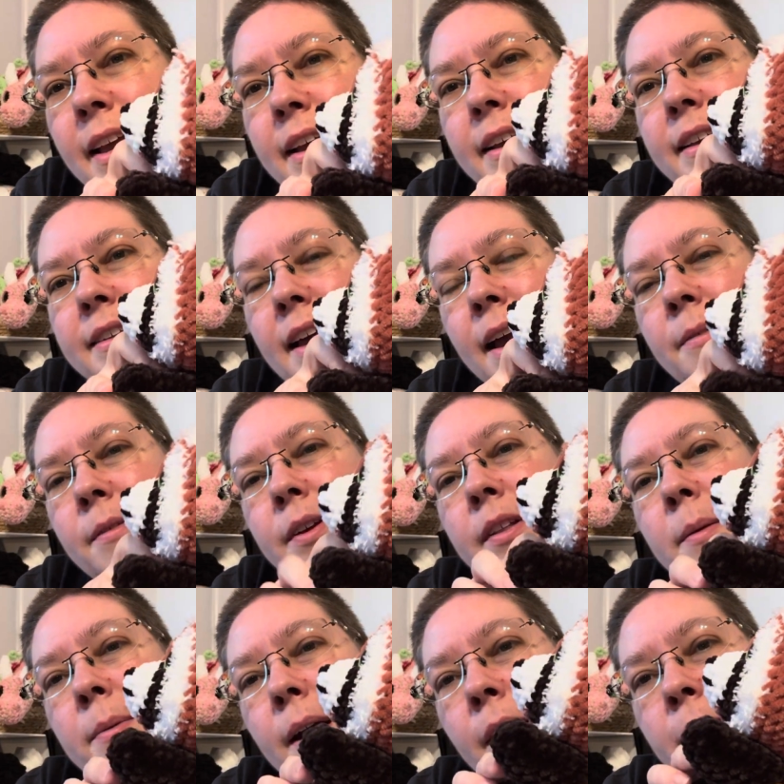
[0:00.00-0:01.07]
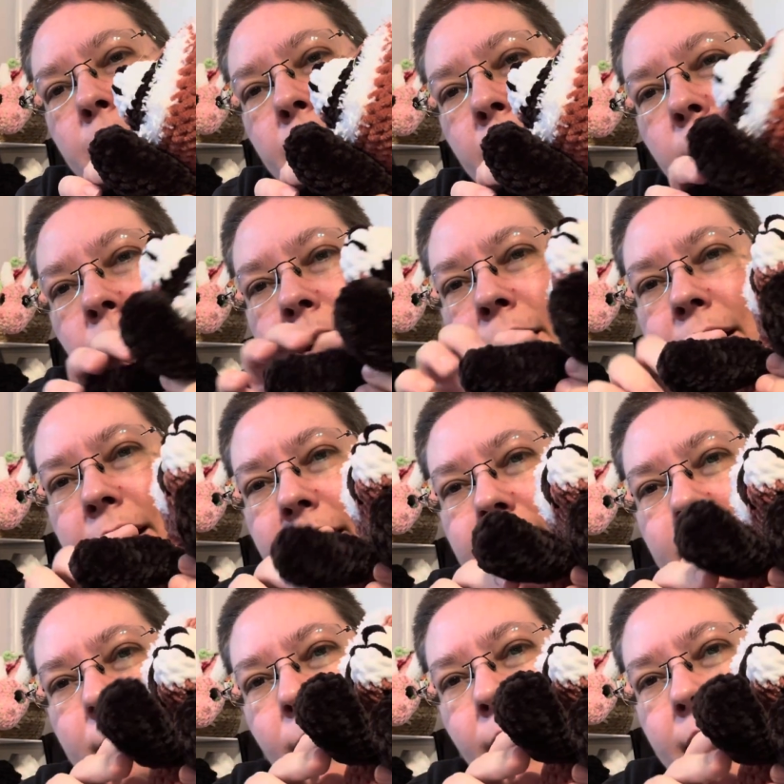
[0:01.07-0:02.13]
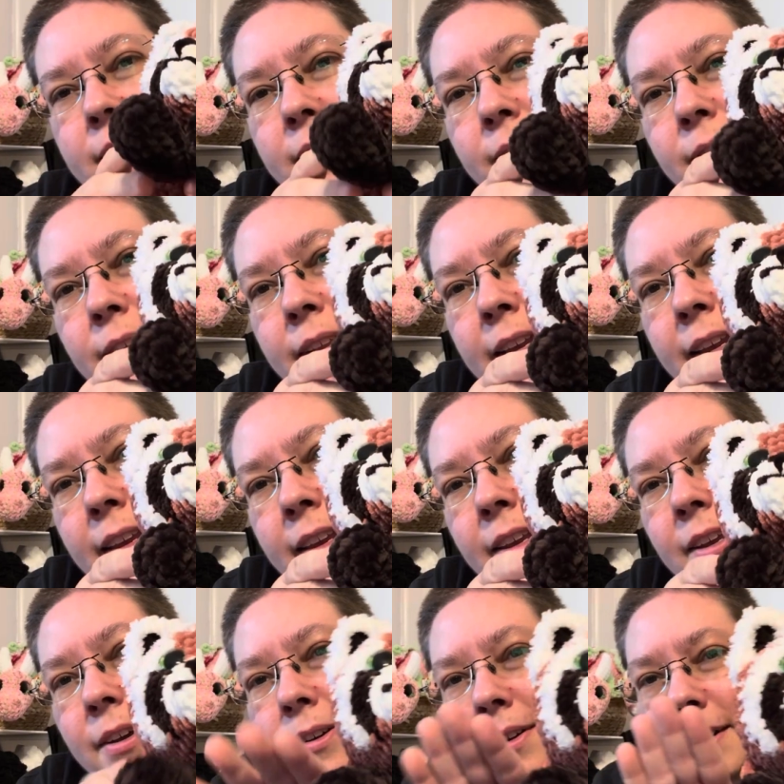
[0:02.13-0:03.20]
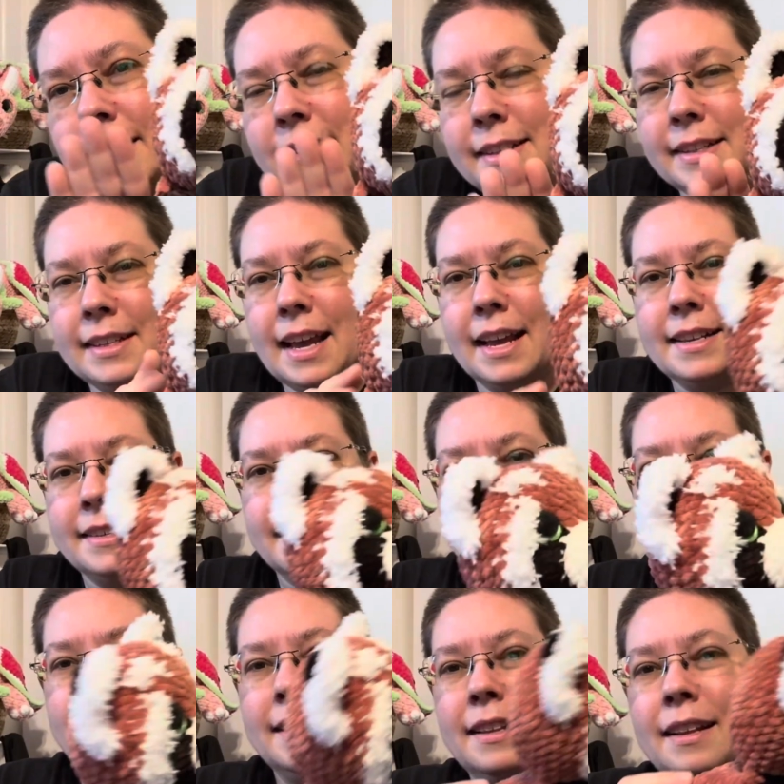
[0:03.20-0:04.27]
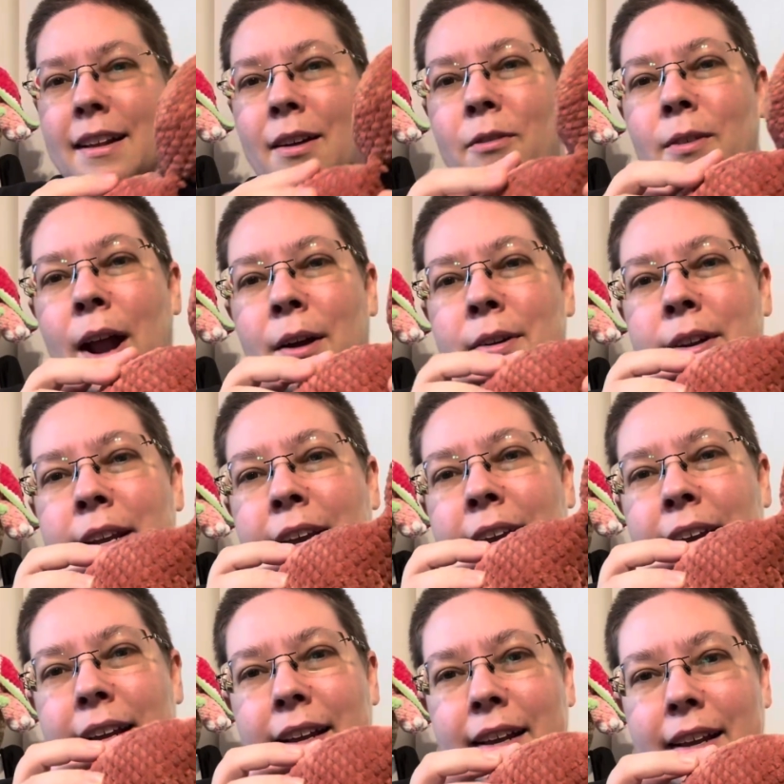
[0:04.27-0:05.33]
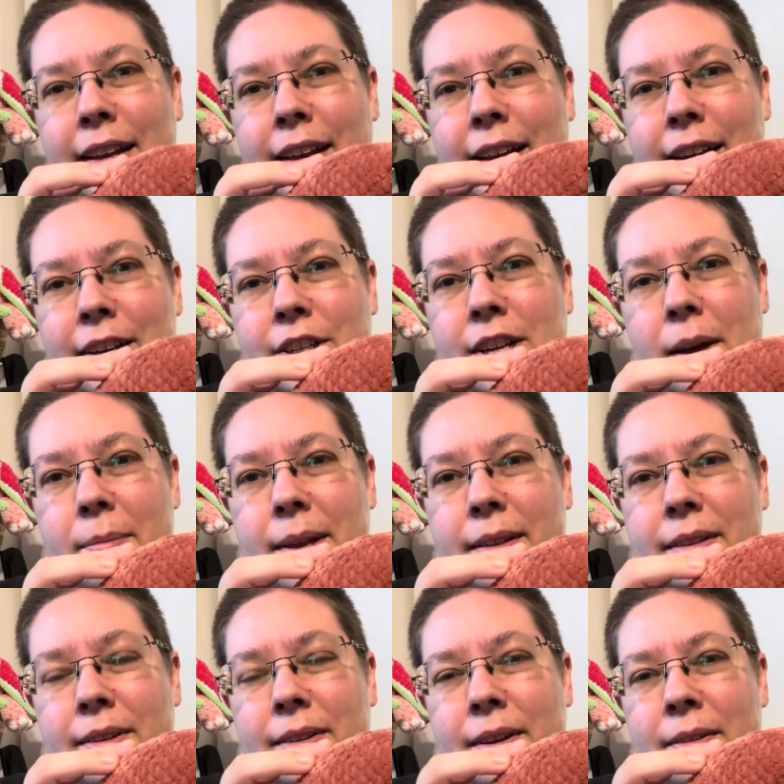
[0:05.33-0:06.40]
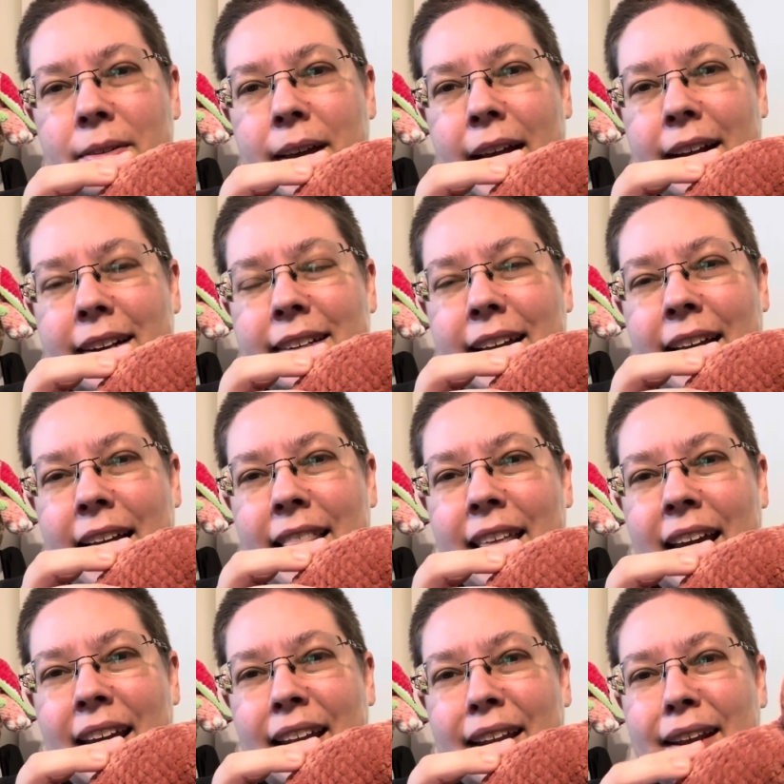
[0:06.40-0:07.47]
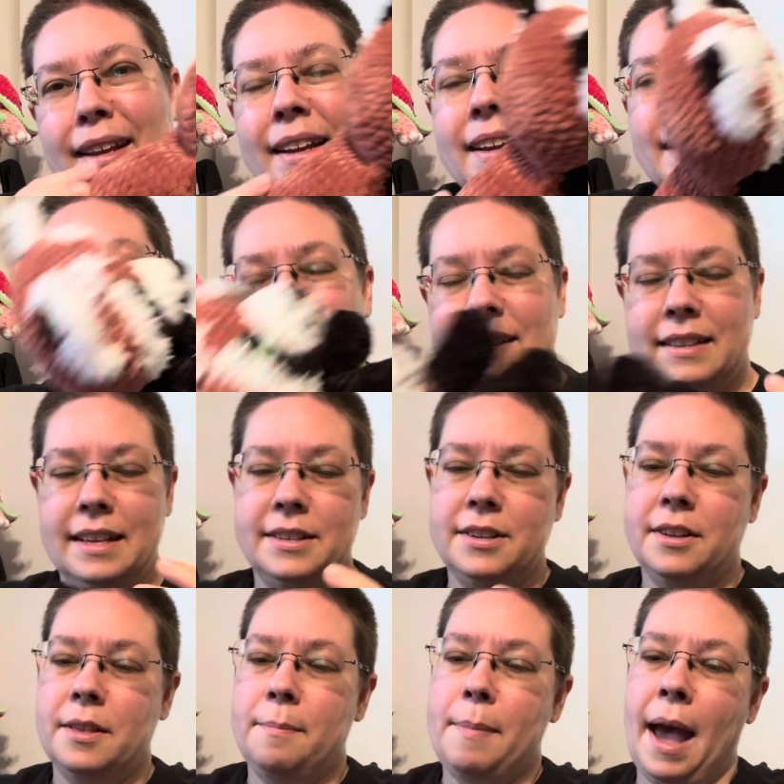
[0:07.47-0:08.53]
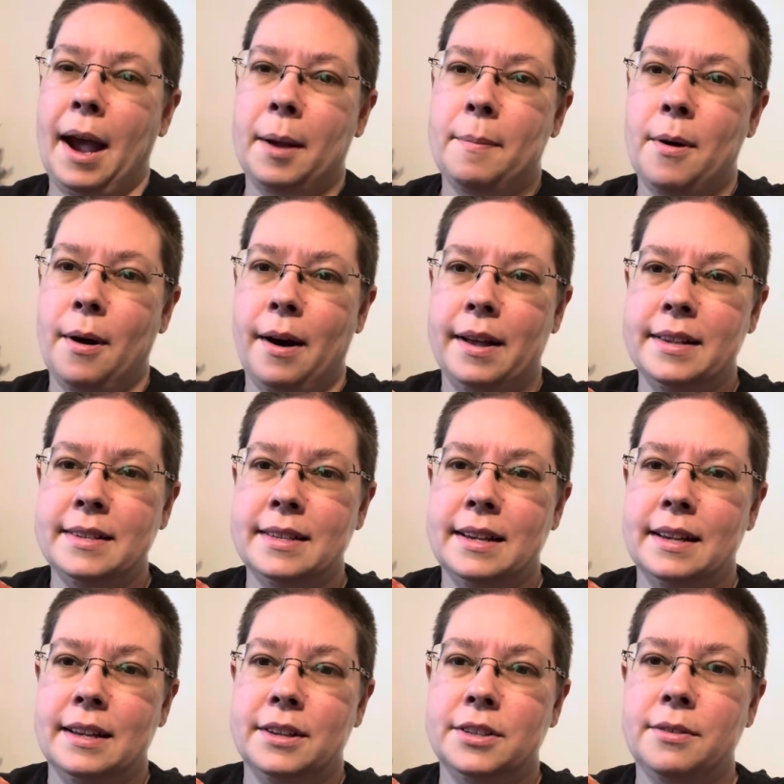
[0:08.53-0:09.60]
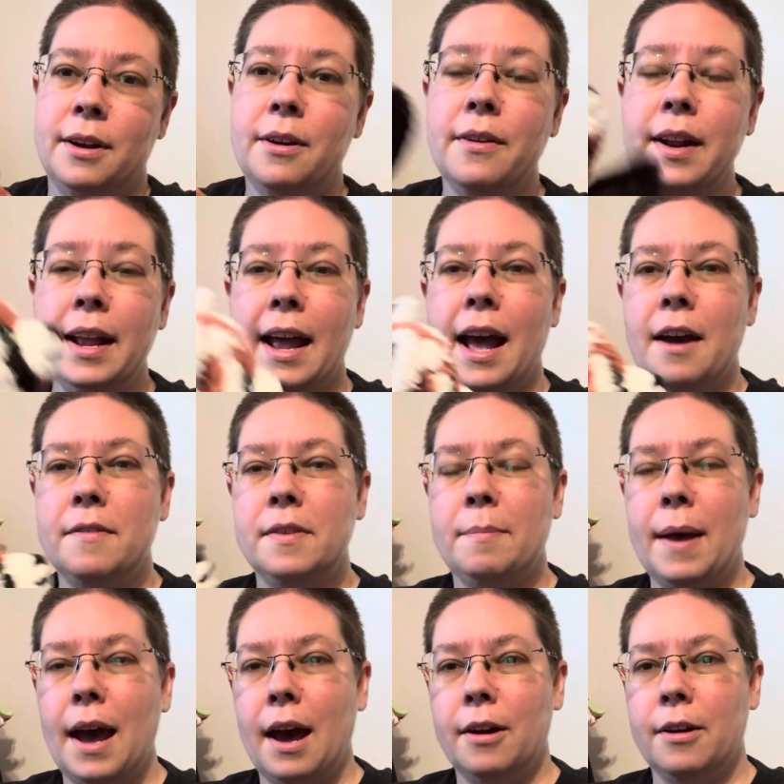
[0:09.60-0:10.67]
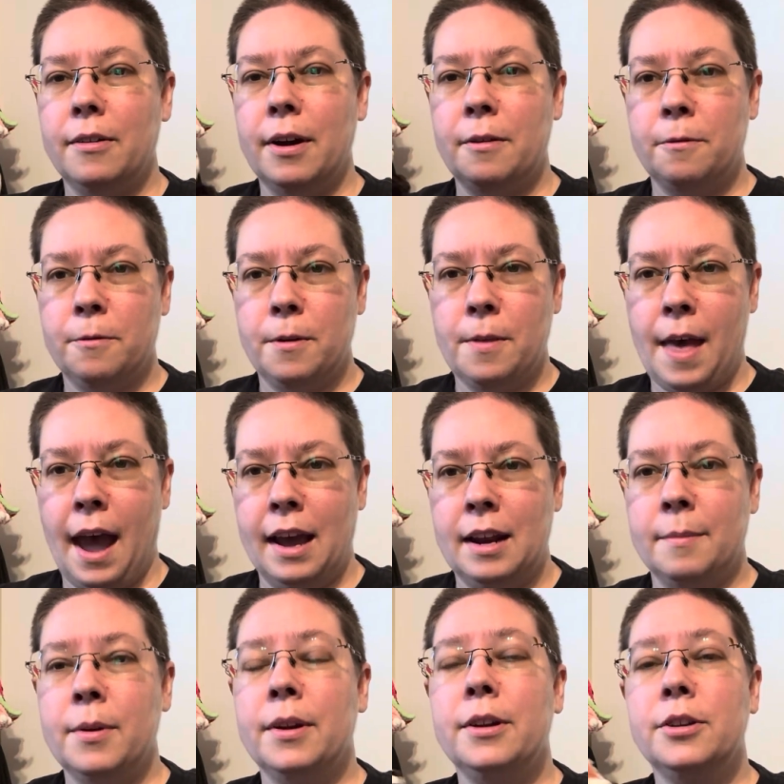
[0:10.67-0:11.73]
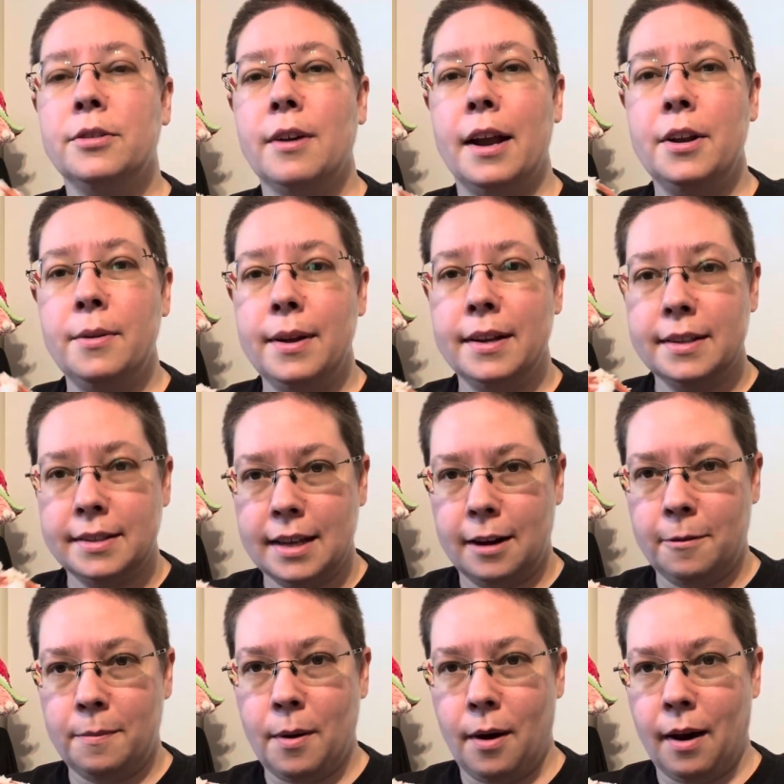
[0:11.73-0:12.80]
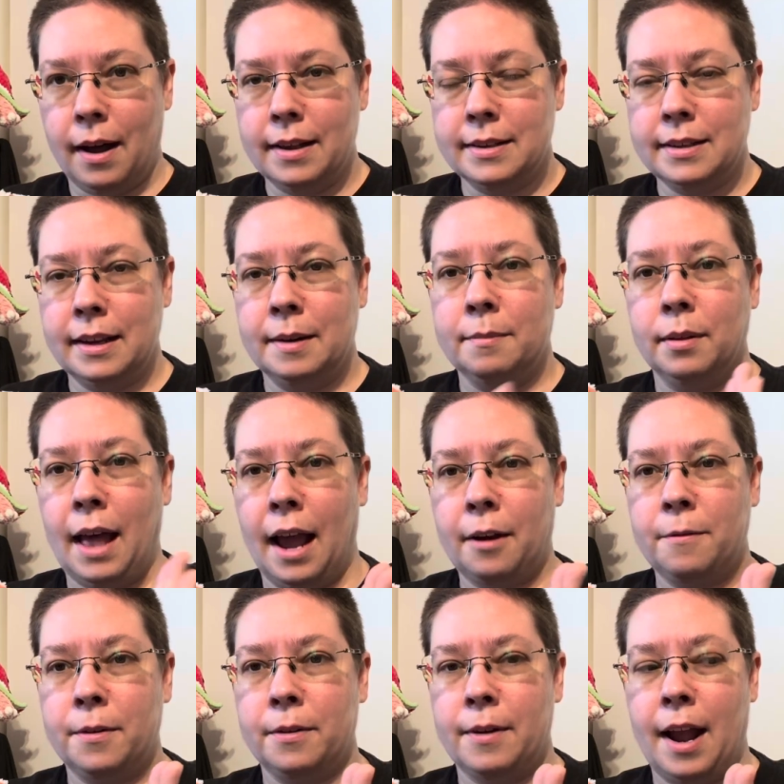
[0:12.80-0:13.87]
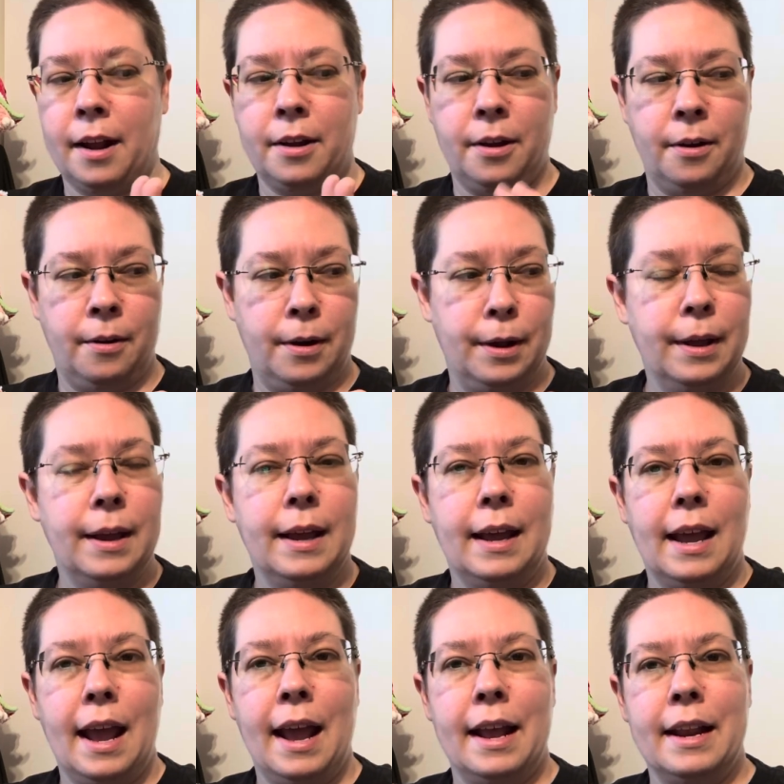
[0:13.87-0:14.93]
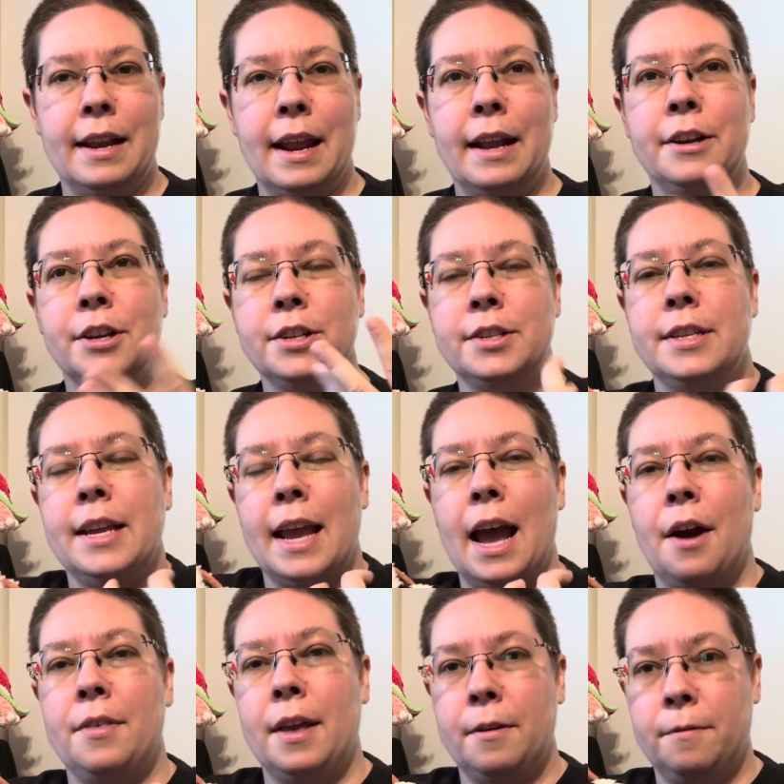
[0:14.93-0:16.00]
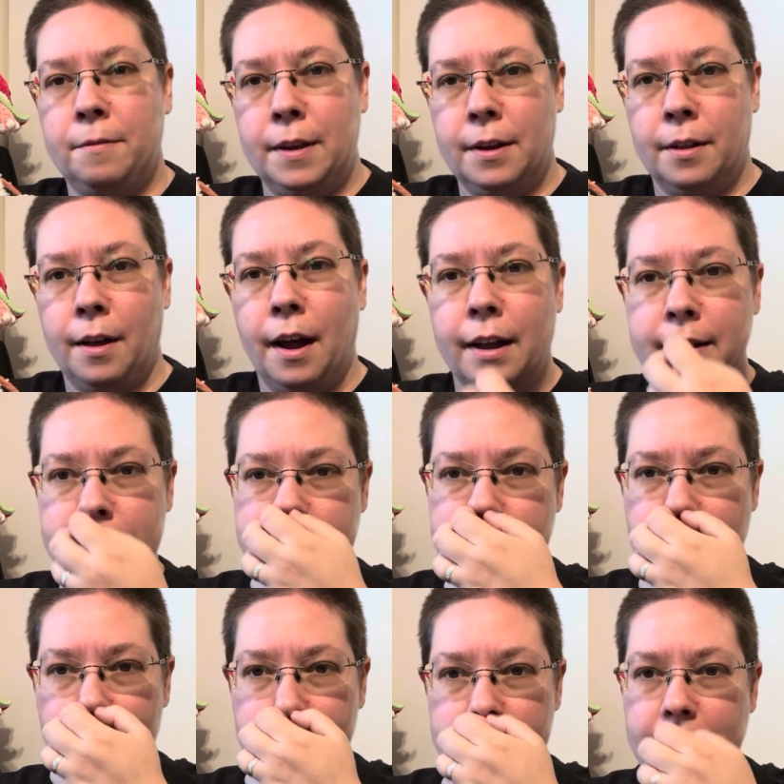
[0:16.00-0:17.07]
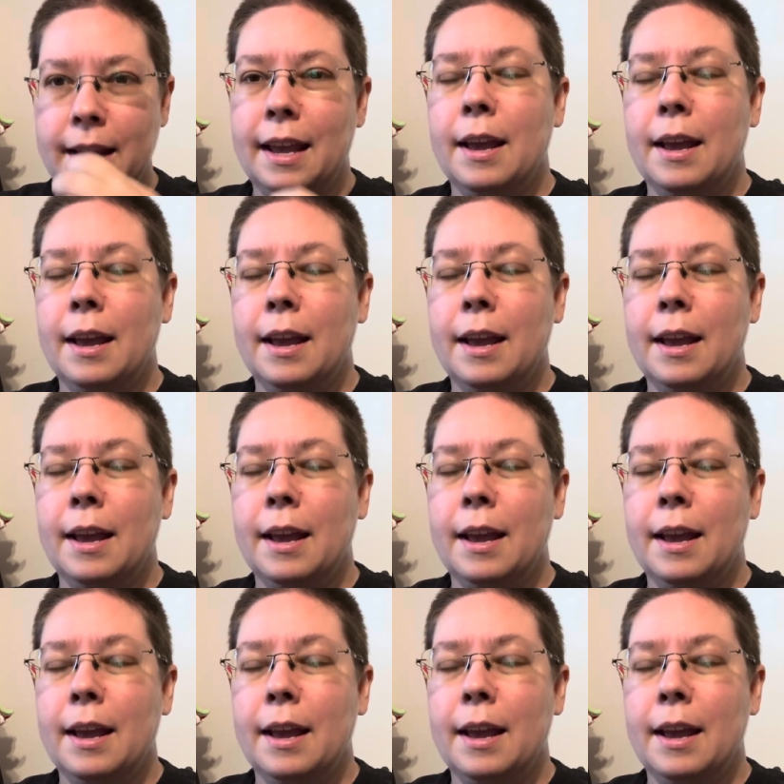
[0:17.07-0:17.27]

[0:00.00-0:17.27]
because I'm really proud of my work. Paws are really cute. It just has such a roundy, chubby little effect. And then these are the back paws. So I already have the pattern written for that. And I'm going to try doing a set of paws in black for the raccoon and just see how they feel unstuffed.